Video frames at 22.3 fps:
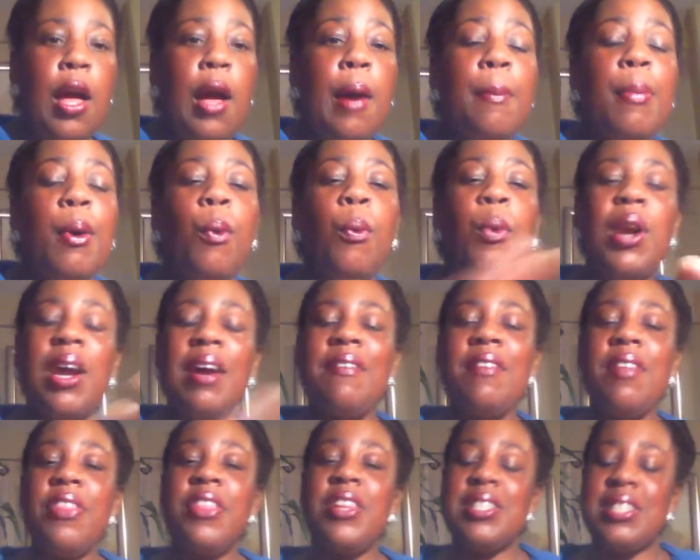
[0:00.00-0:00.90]
but whatever
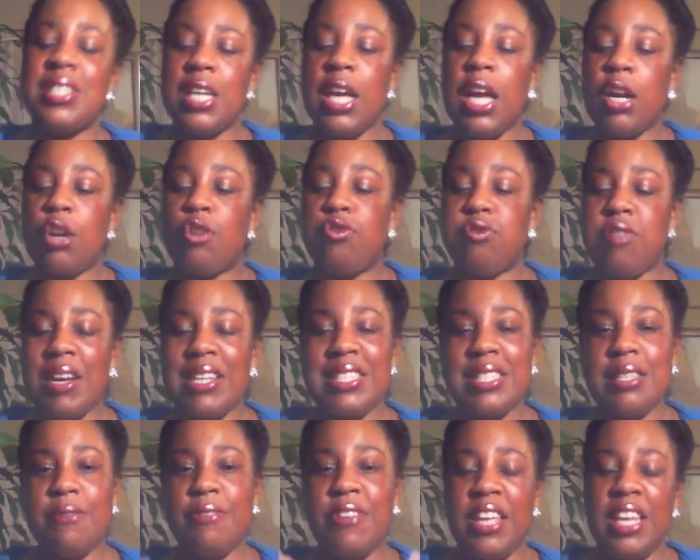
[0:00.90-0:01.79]
this
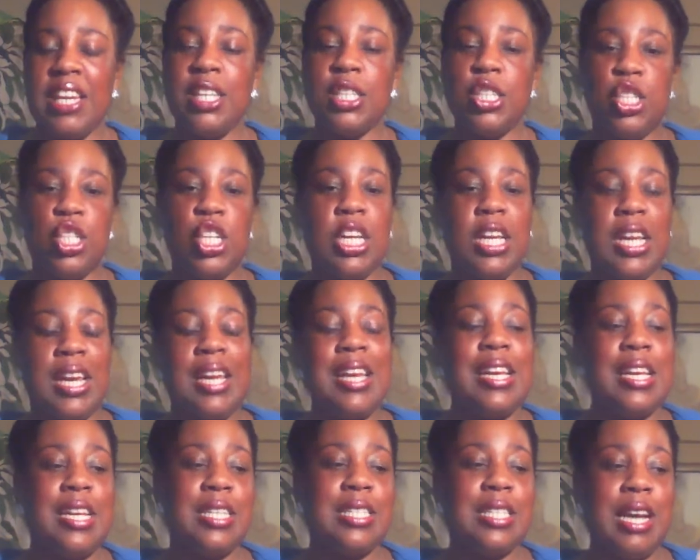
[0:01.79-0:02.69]
aggressive energy
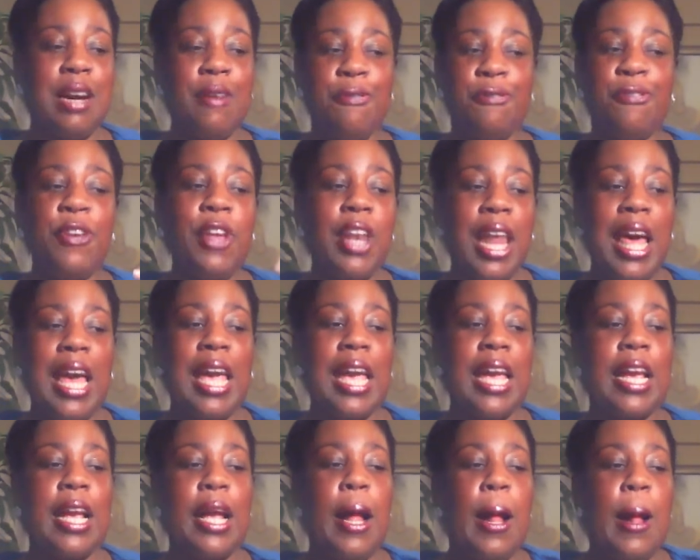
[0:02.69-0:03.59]
is i feel
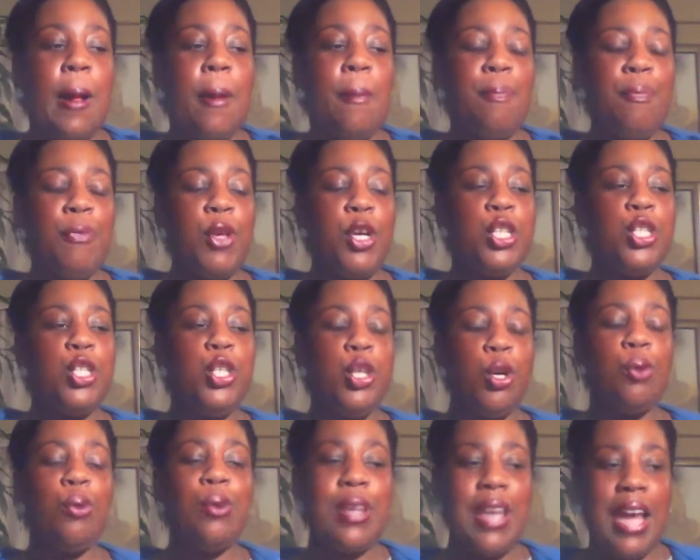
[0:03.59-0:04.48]
like
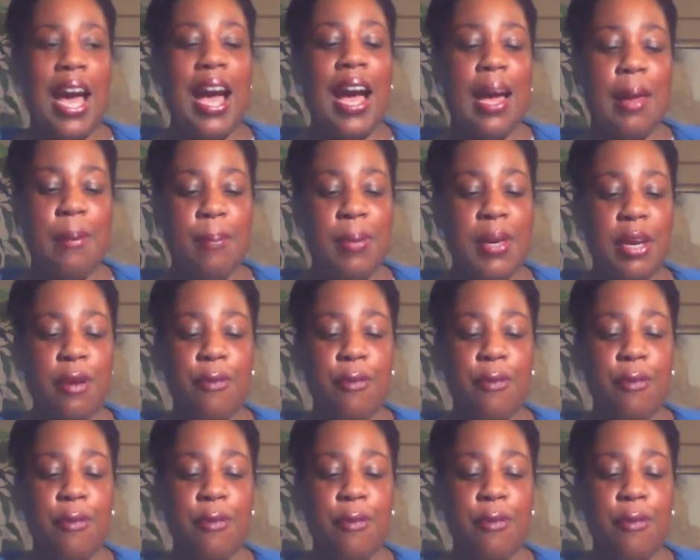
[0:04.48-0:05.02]
do not be